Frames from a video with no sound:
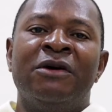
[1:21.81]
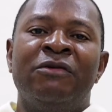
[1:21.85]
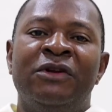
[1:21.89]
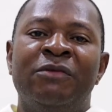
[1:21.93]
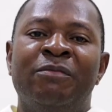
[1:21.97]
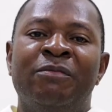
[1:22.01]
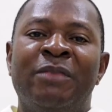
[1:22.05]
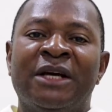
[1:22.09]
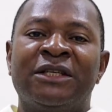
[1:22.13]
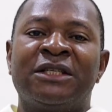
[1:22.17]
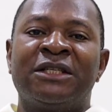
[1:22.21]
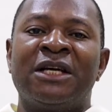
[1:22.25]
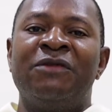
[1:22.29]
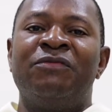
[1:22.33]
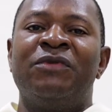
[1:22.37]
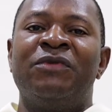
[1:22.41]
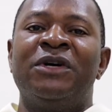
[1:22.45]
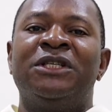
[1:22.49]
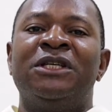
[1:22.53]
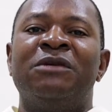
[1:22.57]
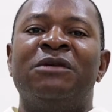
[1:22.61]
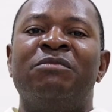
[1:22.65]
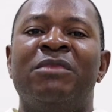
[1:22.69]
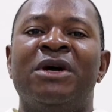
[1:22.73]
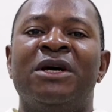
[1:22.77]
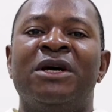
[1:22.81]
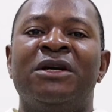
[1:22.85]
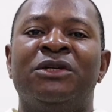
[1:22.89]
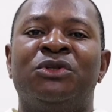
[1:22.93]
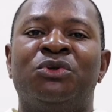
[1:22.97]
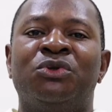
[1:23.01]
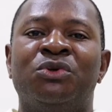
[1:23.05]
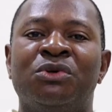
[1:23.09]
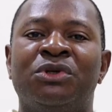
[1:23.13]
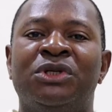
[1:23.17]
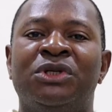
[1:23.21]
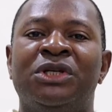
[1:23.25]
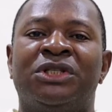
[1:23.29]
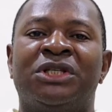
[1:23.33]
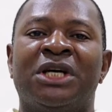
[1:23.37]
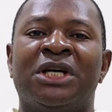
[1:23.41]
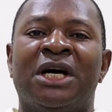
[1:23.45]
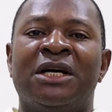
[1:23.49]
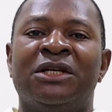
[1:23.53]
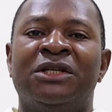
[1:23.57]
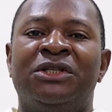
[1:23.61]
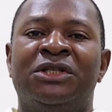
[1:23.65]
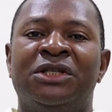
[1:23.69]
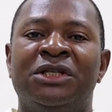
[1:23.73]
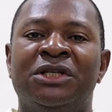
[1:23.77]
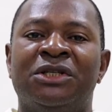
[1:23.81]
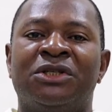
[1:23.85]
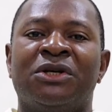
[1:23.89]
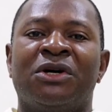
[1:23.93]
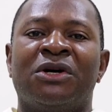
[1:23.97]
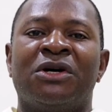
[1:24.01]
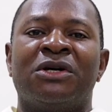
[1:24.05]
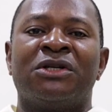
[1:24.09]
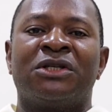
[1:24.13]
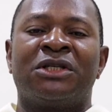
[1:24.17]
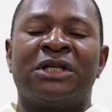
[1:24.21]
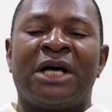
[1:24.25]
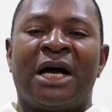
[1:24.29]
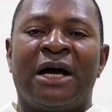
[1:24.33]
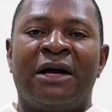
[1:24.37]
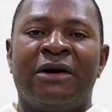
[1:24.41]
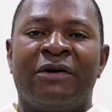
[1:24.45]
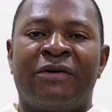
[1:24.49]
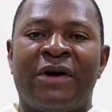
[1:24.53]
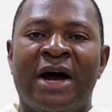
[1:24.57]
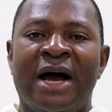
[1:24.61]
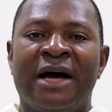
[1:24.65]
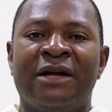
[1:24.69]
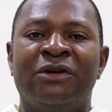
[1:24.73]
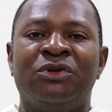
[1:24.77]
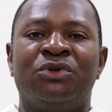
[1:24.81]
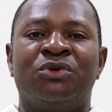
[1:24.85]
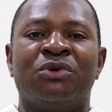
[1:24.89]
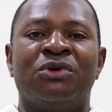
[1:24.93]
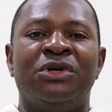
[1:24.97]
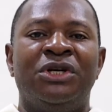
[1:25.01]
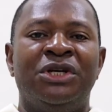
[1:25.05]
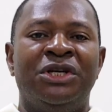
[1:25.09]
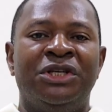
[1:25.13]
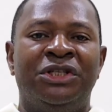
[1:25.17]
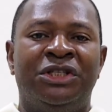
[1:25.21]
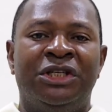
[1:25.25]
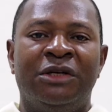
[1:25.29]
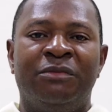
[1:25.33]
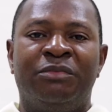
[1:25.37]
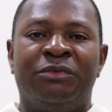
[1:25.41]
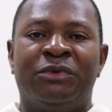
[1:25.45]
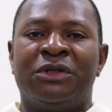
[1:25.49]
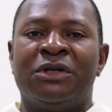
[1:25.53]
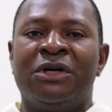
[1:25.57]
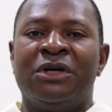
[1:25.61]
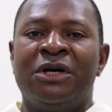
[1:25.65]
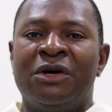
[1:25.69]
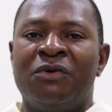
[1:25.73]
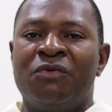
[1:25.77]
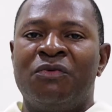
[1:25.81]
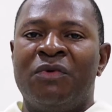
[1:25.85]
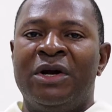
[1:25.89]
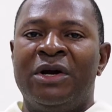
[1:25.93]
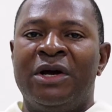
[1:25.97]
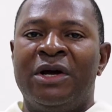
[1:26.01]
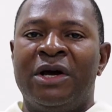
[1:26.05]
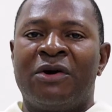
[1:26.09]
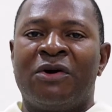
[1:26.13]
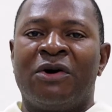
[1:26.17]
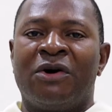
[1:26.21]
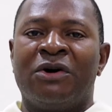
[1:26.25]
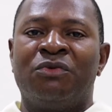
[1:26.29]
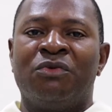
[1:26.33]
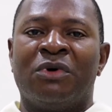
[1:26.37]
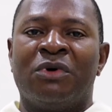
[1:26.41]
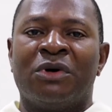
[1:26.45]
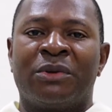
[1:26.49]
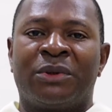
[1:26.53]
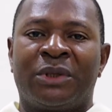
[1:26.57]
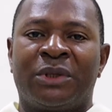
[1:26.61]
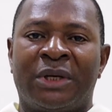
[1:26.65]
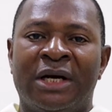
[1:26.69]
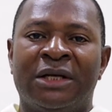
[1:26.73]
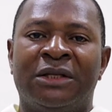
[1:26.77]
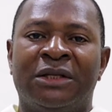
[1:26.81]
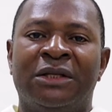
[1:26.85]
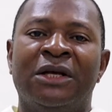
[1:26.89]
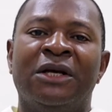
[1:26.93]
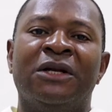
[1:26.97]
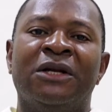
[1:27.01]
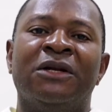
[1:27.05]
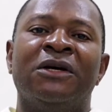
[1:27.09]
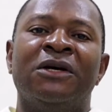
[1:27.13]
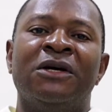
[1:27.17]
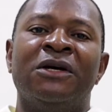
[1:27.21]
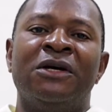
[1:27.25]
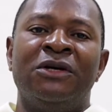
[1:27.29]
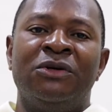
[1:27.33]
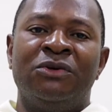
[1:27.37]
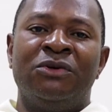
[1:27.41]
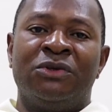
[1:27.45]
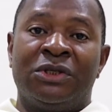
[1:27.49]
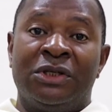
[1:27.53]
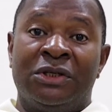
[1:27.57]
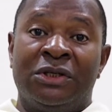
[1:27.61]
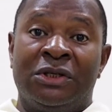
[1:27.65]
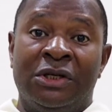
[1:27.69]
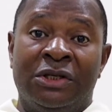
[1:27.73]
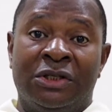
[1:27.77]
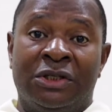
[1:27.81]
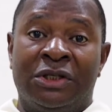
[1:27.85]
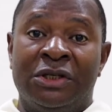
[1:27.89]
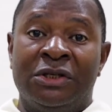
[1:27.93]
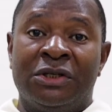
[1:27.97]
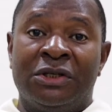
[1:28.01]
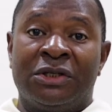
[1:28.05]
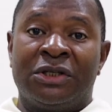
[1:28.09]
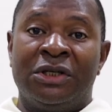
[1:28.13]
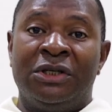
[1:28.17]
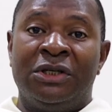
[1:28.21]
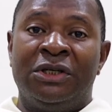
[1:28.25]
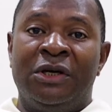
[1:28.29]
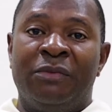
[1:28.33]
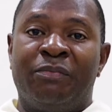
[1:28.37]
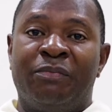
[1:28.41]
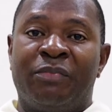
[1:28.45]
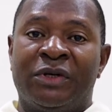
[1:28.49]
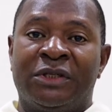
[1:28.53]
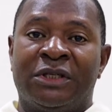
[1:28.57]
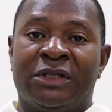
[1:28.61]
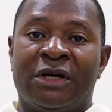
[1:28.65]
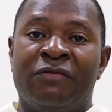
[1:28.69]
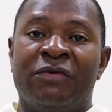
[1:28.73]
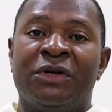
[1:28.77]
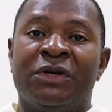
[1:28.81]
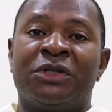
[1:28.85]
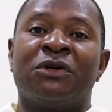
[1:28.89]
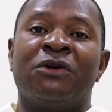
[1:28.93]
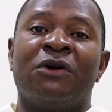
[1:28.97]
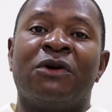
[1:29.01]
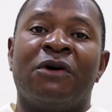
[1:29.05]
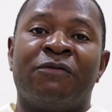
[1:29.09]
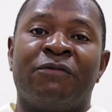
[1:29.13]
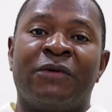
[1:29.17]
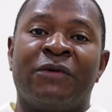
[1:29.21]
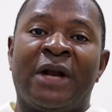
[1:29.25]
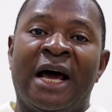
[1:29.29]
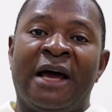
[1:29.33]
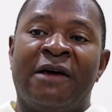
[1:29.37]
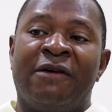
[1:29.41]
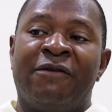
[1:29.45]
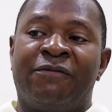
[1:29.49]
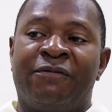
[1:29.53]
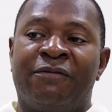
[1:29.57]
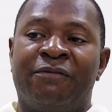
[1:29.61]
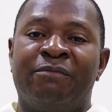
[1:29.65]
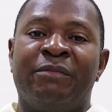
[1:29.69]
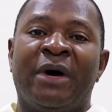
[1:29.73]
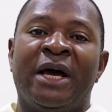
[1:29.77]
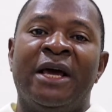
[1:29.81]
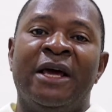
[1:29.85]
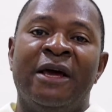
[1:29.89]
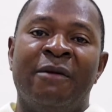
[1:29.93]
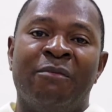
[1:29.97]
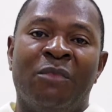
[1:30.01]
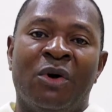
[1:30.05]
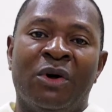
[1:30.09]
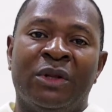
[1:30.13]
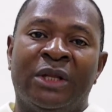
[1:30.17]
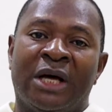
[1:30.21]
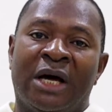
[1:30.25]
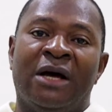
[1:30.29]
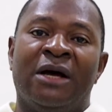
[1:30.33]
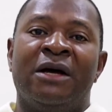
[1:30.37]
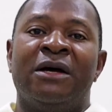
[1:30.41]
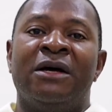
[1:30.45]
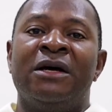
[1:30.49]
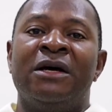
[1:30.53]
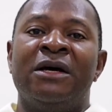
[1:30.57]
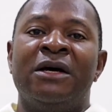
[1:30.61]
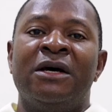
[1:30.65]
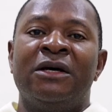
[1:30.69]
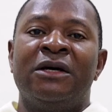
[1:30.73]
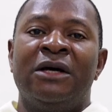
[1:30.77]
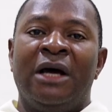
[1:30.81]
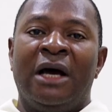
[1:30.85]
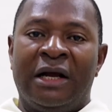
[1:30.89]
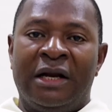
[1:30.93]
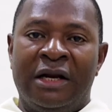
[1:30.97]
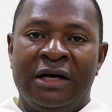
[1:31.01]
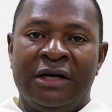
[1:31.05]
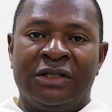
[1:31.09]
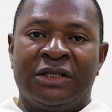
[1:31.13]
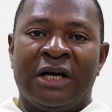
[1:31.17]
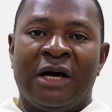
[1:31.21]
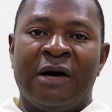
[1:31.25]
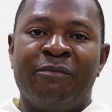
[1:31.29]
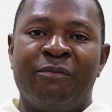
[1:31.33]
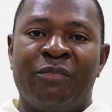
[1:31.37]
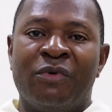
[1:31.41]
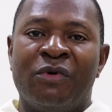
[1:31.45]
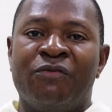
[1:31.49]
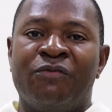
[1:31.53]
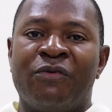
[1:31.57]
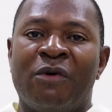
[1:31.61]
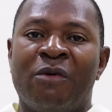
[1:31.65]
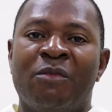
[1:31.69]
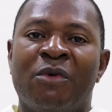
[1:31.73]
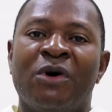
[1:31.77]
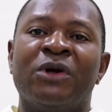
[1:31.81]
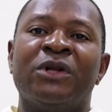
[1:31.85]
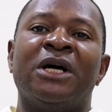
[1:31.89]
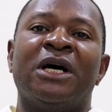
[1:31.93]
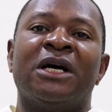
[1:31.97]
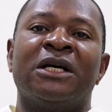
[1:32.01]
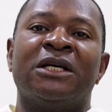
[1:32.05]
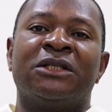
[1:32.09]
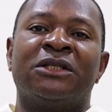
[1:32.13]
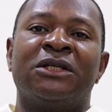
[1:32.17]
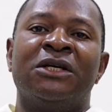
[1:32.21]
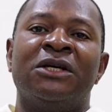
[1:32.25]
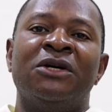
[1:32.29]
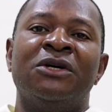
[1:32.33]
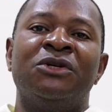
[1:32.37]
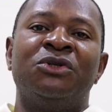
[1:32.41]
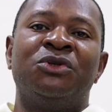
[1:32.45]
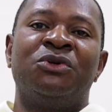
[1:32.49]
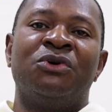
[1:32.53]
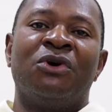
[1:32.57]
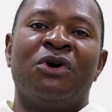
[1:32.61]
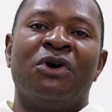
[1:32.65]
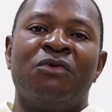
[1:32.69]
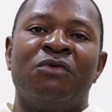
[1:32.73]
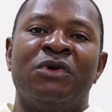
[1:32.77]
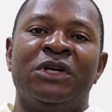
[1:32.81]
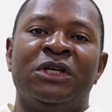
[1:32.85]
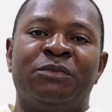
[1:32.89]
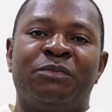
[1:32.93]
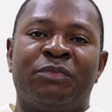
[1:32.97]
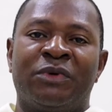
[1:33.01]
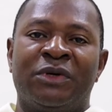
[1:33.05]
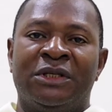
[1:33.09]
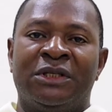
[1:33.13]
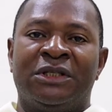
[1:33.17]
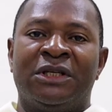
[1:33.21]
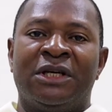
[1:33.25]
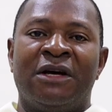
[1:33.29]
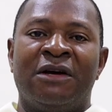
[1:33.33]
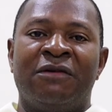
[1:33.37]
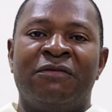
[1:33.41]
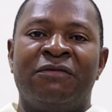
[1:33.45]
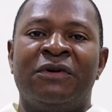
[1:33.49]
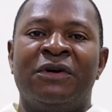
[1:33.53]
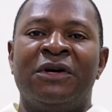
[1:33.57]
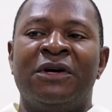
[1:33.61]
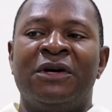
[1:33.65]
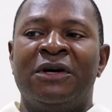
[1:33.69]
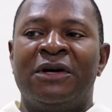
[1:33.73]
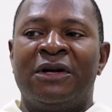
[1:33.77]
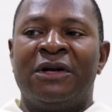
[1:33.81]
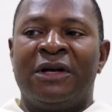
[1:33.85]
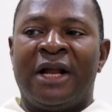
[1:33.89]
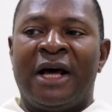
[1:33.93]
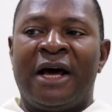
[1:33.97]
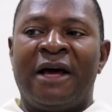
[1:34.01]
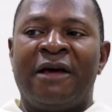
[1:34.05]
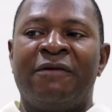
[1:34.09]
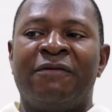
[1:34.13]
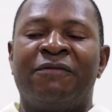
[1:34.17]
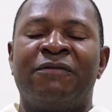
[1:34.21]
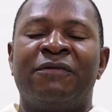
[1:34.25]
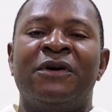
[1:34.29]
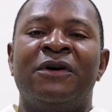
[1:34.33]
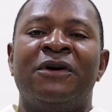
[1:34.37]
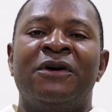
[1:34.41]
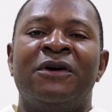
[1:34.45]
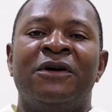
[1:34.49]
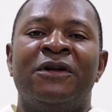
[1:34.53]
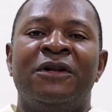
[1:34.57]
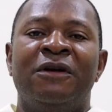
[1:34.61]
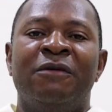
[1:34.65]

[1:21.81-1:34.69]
The Blessed Virgin Mary took the child Jesus and ran to Egypt when Herod was threatening. You still see the preservation of life by a mother, an example for mothers to always preserve life.